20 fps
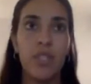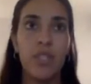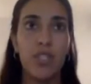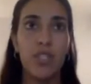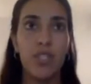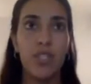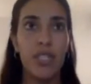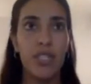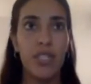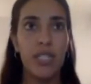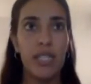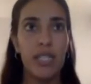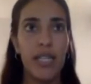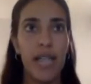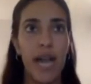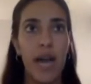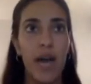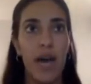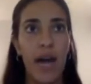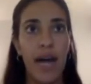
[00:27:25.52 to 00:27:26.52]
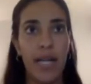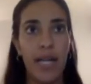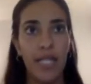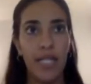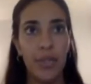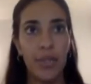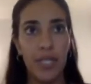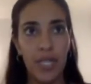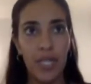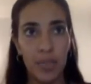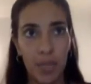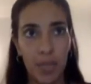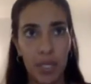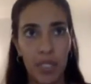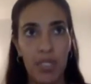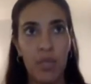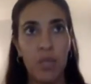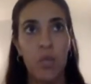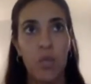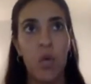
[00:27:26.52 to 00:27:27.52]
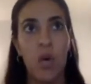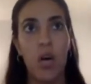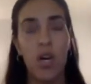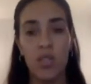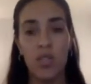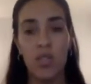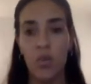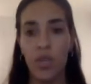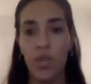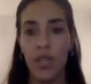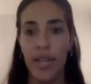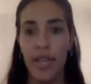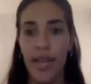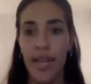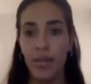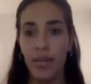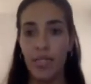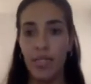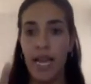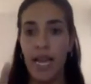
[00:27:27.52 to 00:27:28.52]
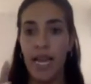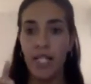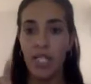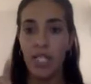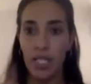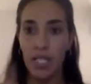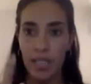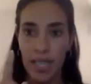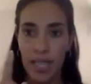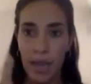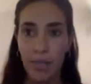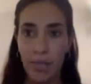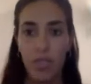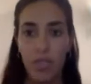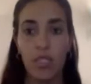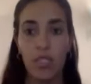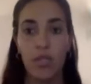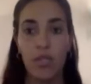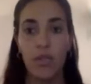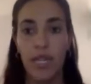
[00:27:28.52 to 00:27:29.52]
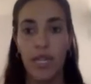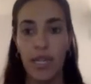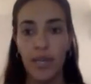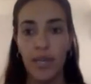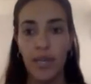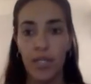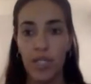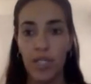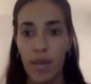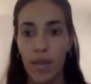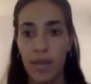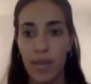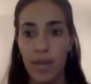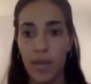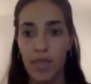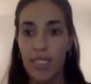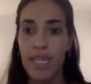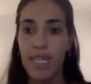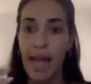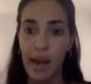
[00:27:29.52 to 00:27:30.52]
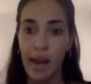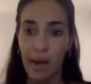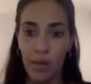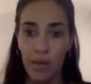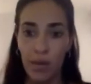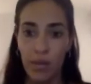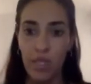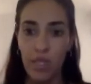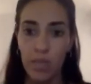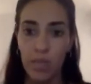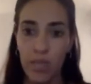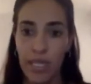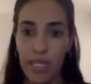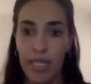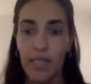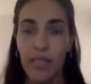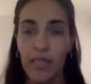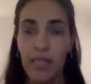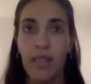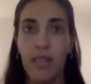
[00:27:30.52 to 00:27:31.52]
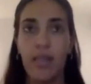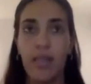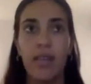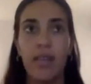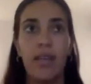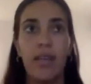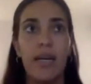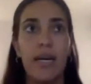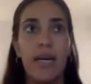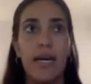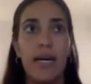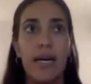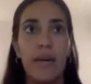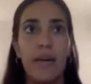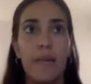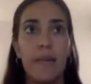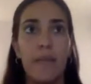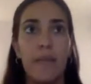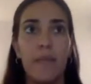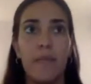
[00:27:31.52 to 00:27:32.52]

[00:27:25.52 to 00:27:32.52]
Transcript: So you can see how accurate the person was, were they able to actually tap the screen every time there was an arrow displayed, how